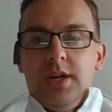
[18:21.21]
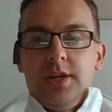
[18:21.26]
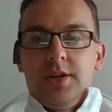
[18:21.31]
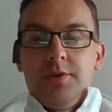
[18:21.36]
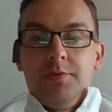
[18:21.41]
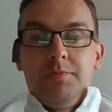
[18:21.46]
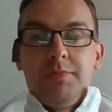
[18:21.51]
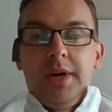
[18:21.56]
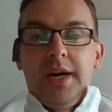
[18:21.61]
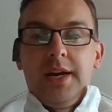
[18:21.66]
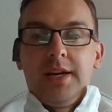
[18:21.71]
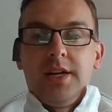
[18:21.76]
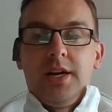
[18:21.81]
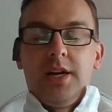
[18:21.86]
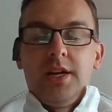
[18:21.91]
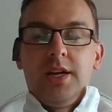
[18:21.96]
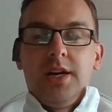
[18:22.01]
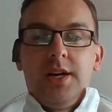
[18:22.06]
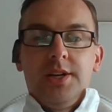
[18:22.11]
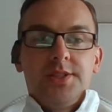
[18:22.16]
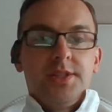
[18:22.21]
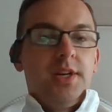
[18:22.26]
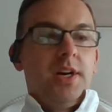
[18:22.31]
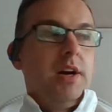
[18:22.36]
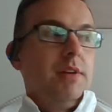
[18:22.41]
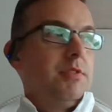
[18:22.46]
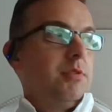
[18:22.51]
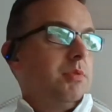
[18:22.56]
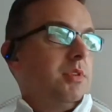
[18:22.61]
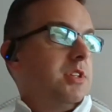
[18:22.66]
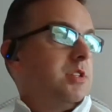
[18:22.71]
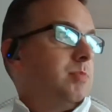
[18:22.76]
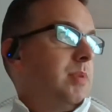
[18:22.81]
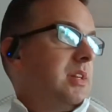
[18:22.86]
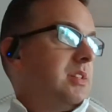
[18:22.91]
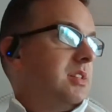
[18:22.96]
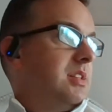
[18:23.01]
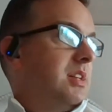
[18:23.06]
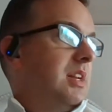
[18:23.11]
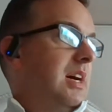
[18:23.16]
and come back. Our larger hive that we
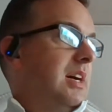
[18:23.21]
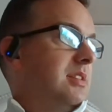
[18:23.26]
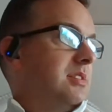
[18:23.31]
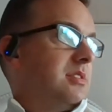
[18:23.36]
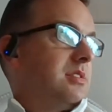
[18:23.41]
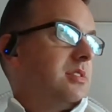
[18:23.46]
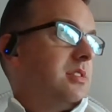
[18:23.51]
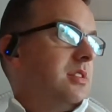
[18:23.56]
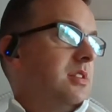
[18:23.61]
inspected last,